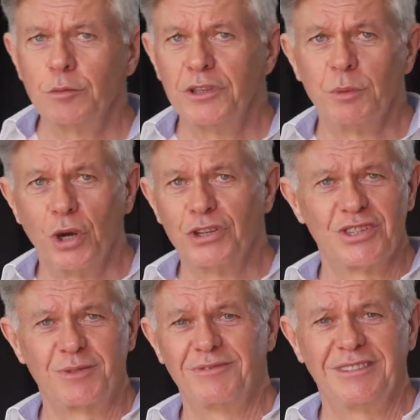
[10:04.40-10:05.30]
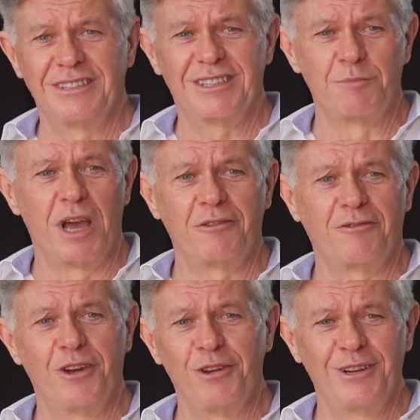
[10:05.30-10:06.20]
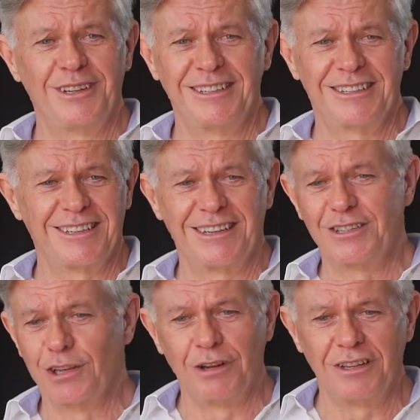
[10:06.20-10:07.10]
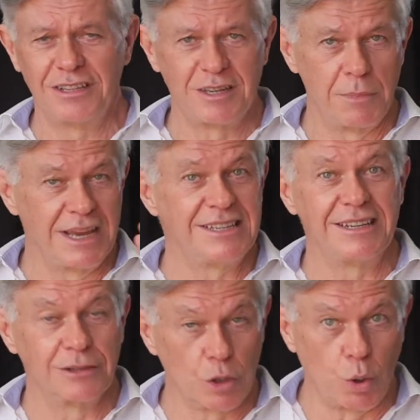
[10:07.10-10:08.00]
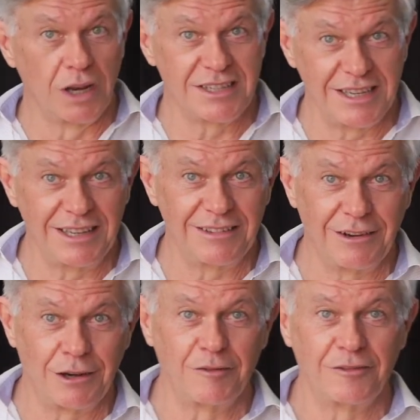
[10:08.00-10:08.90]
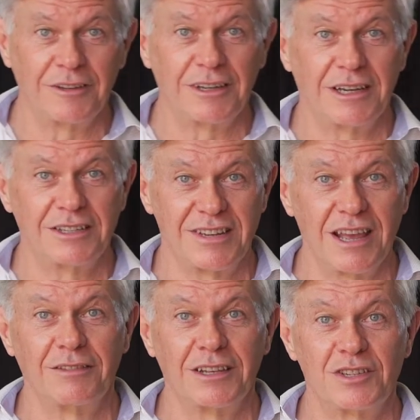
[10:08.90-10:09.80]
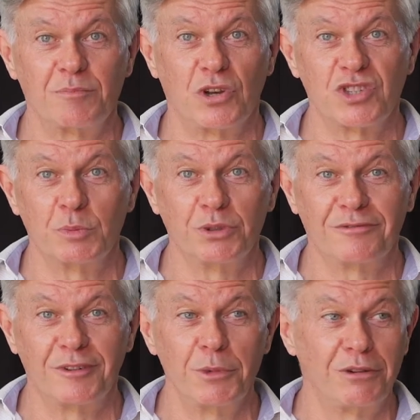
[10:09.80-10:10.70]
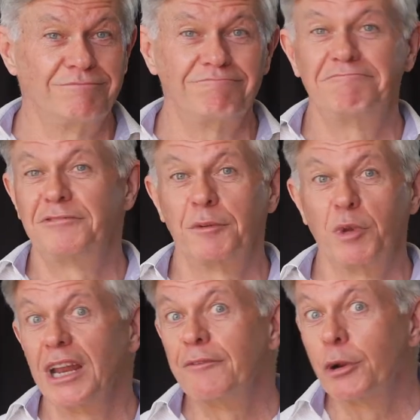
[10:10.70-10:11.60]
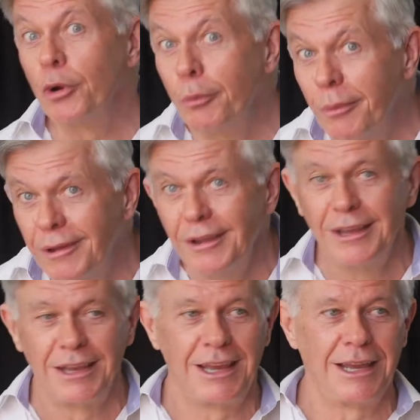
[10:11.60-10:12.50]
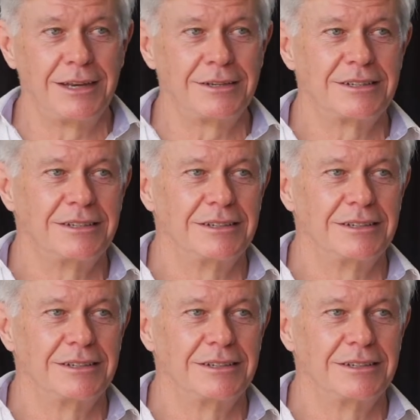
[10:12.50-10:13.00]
with a modern smartphone and so on, it's amazing the quality of sound that's possible from your living room. And